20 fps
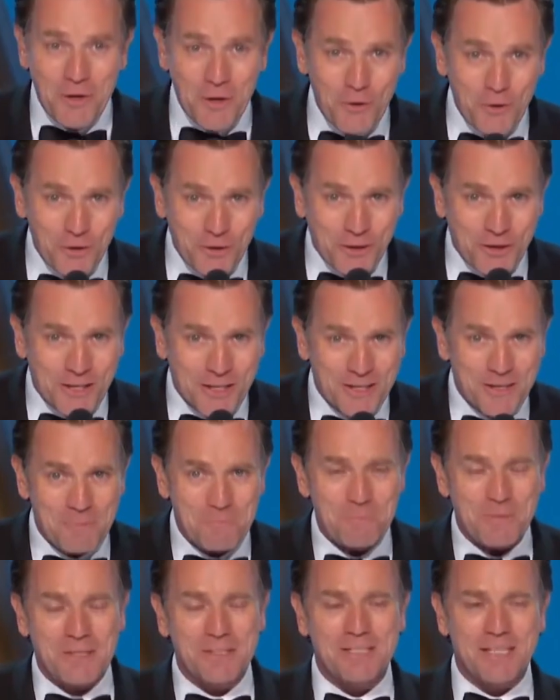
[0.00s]
He has
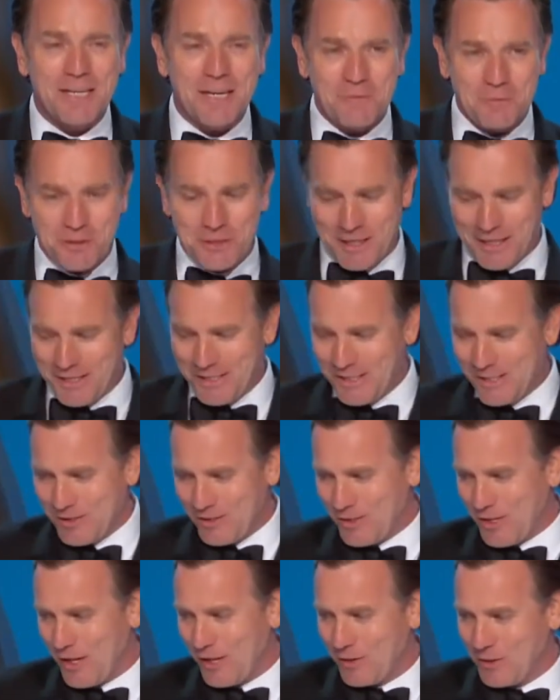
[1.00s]
secured himself a
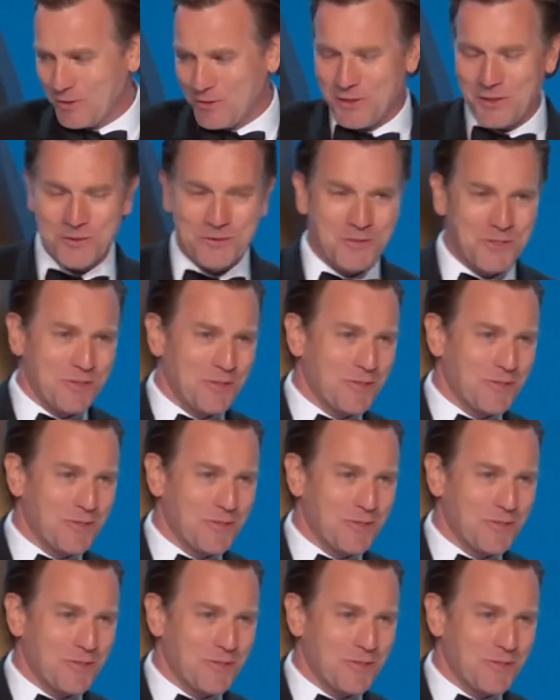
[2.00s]
top-tier place in